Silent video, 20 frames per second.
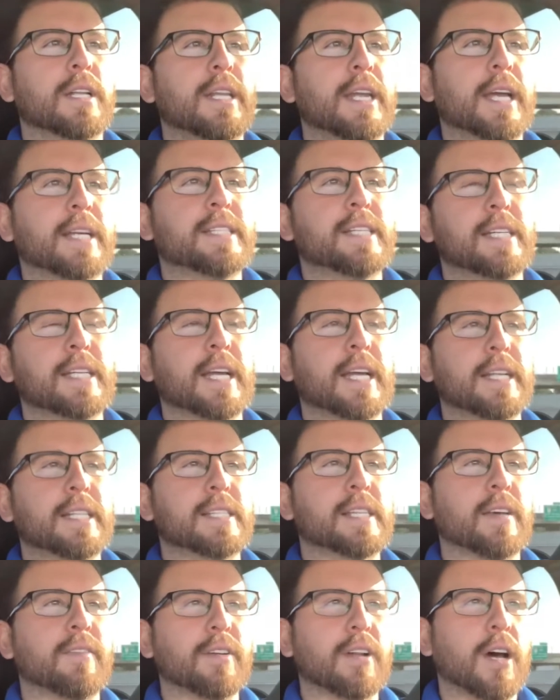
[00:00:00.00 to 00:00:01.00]

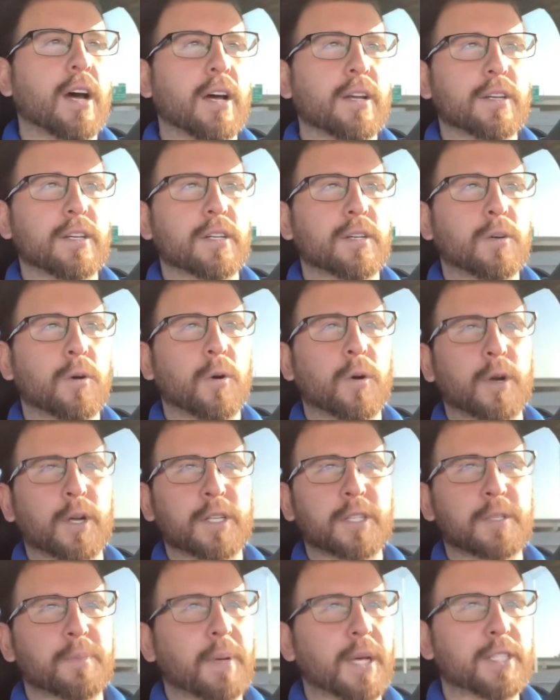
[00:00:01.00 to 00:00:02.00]
1997 Honda
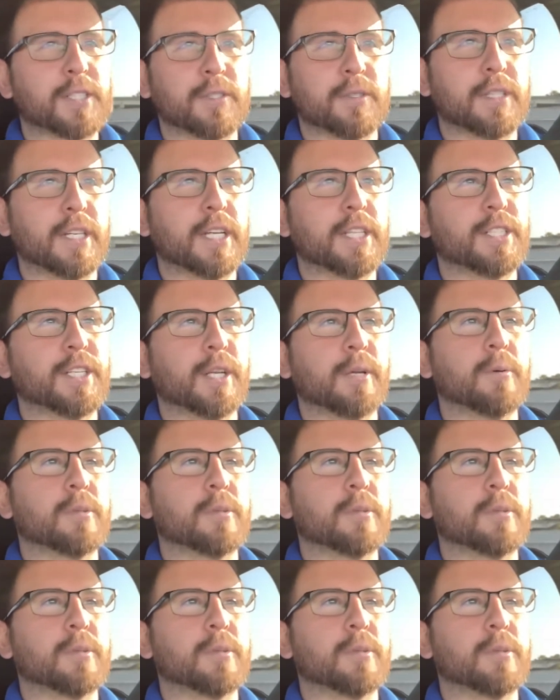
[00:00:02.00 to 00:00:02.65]
Accord Special Edition.